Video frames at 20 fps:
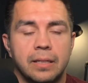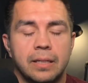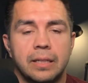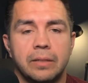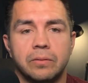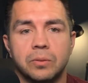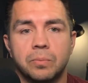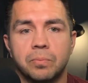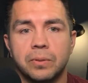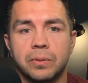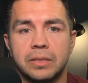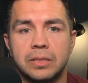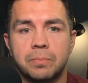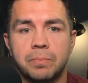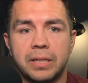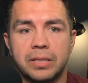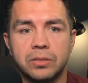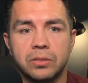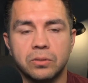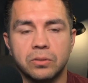And it was pretty
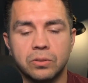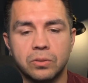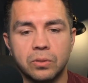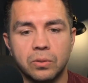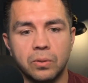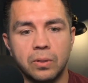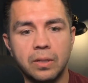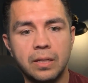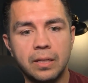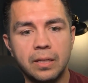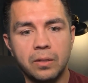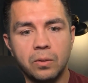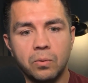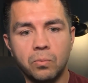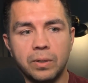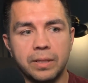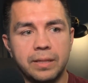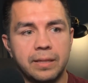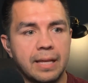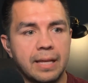special. So,
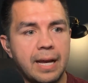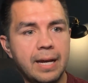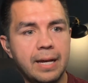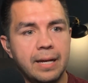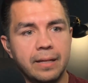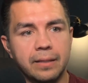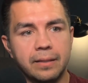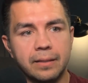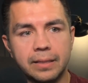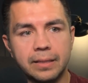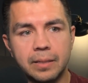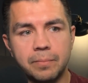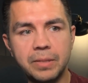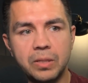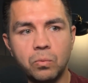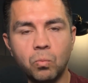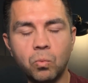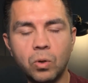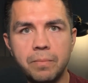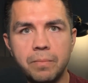with that, like, I
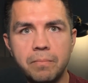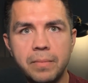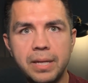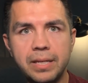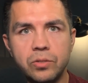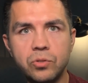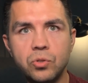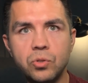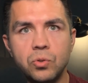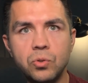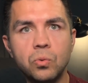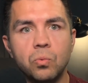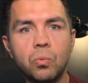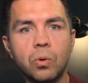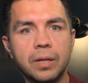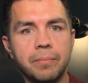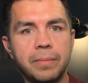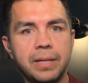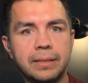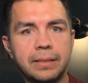mean, what made you
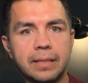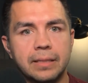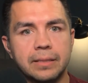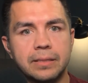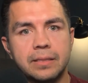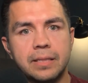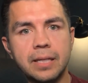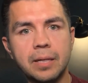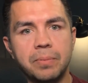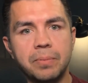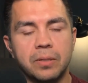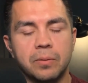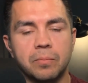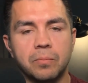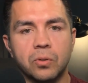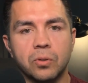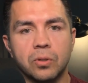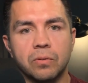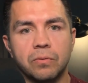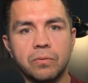want to make that step into
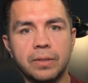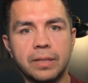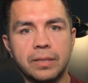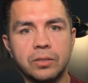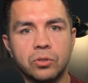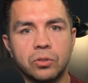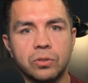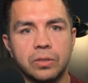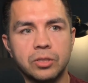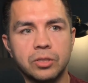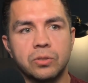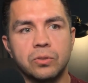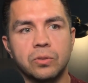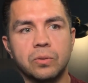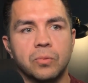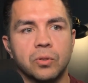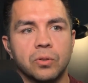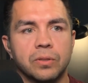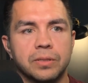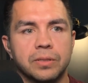more of that
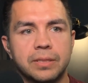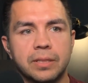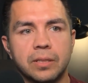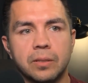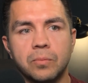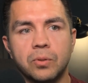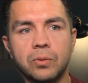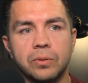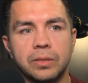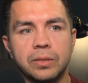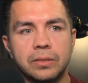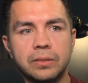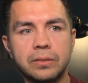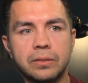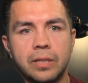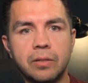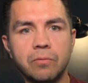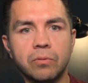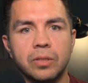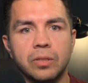traditional, more of the
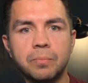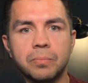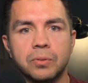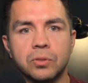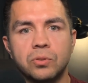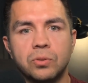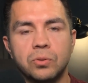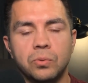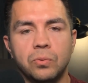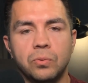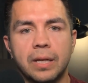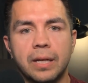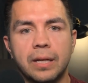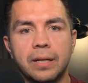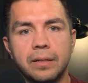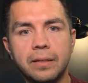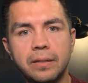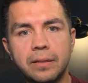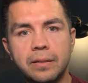ceremonies and really pursue that?